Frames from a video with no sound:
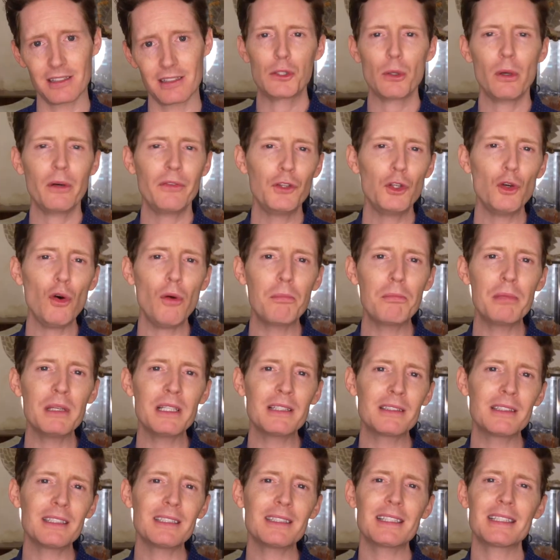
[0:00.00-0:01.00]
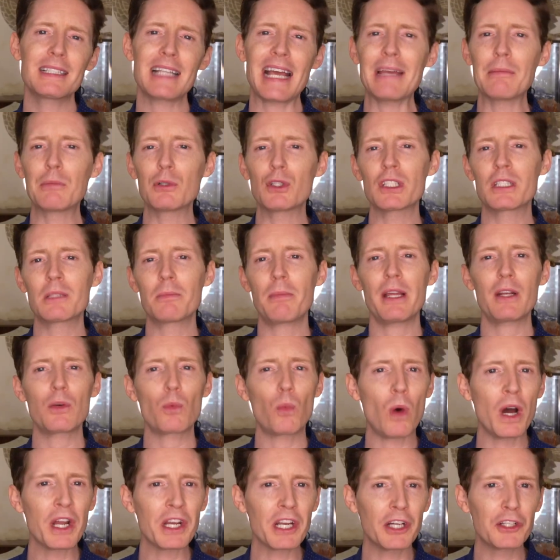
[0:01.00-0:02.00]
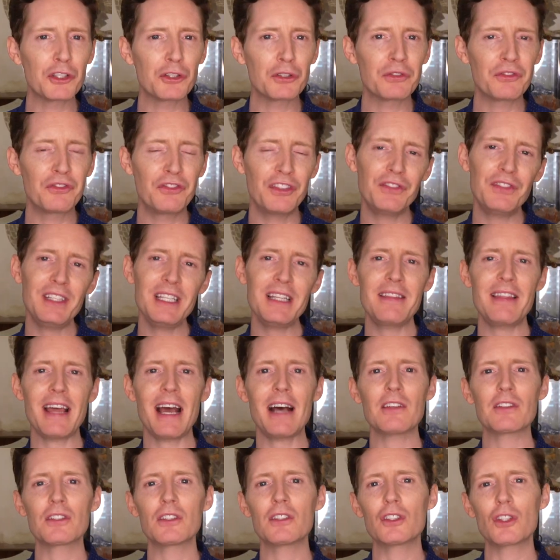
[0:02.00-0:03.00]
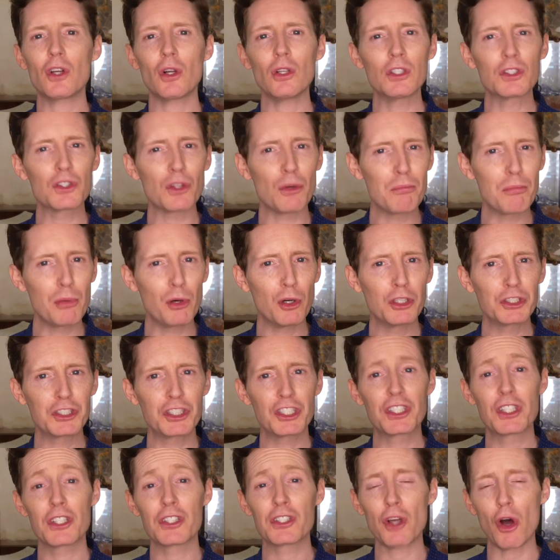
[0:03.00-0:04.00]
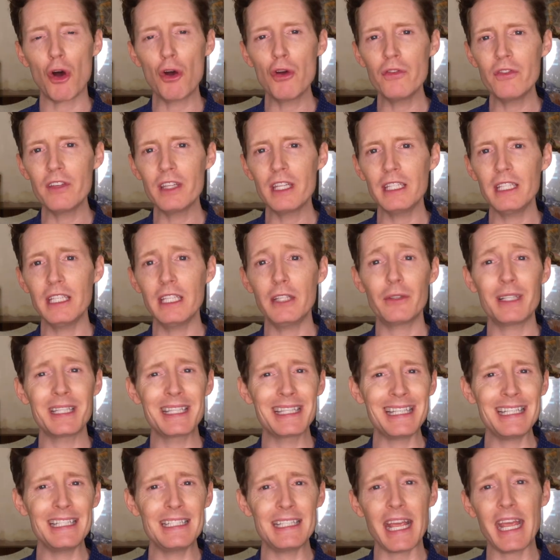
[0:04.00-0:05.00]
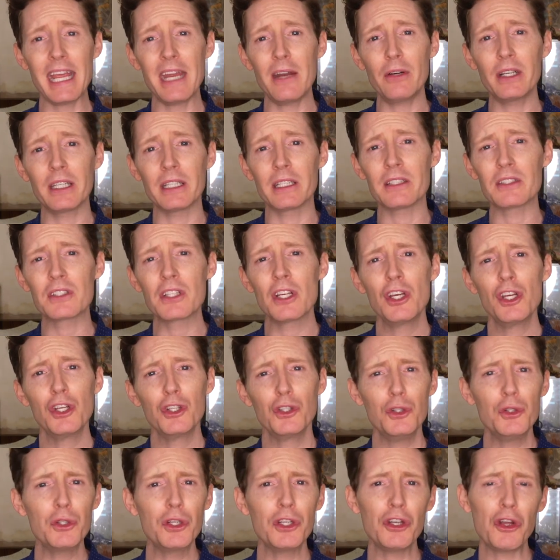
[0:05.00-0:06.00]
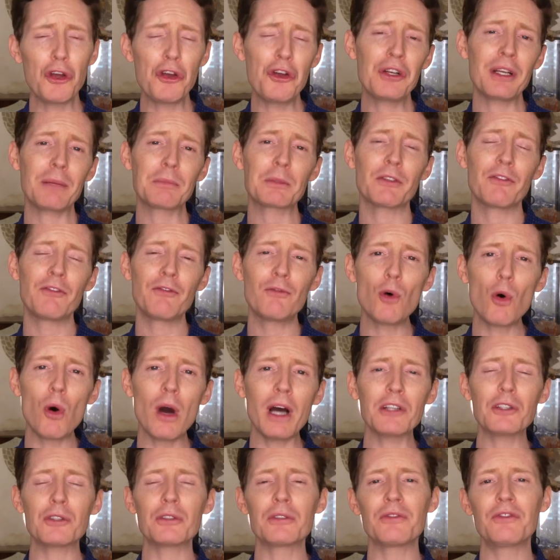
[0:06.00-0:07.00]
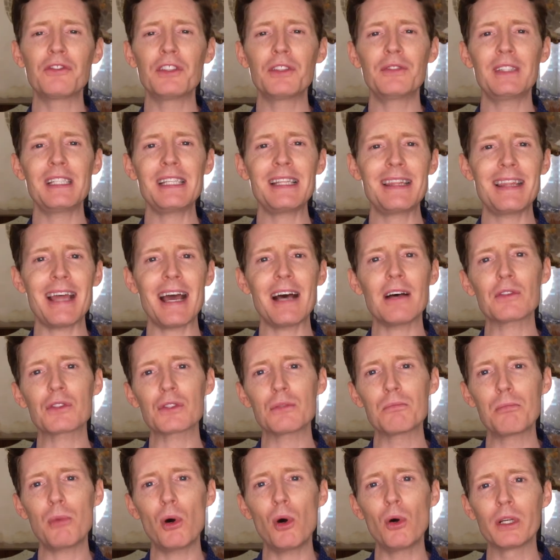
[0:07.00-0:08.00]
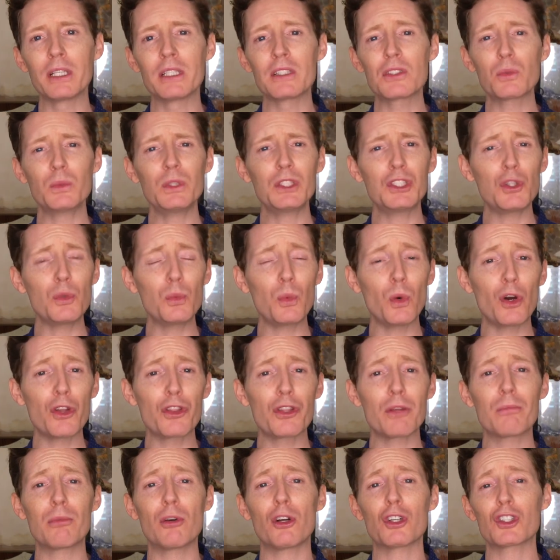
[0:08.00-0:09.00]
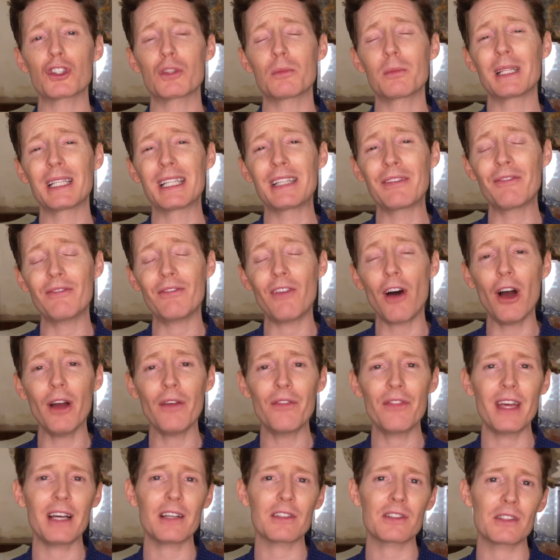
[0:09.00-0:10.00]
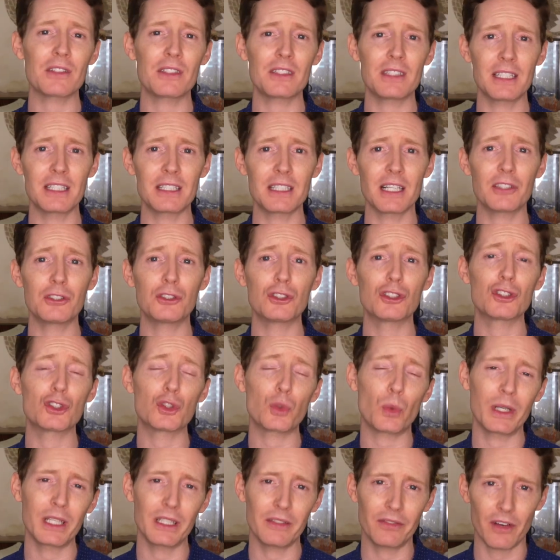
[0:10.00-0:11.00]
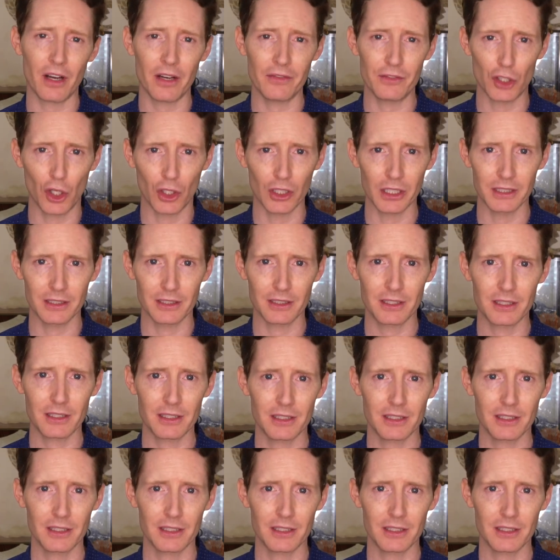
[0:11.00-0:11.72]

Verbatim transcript: So if your business is able to spend $150,000 on purchases over the year in these areas, you can earn up to 450,000 points, which are worth approximately $5,625.